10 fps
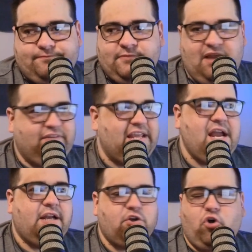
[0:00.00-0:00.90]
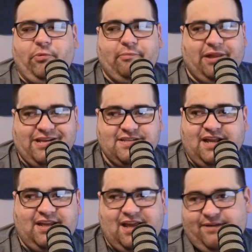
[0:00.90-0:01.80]
if Keon Coleman plays in
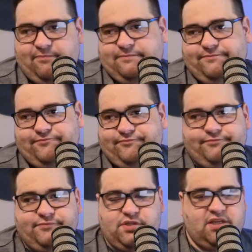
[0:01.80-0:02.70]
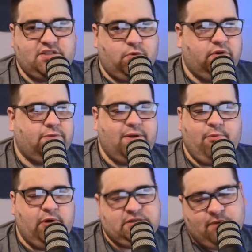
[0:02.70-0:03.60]
that game, do they score 3
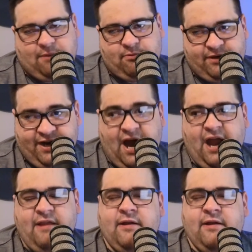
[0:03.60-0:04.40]
points? Probably not.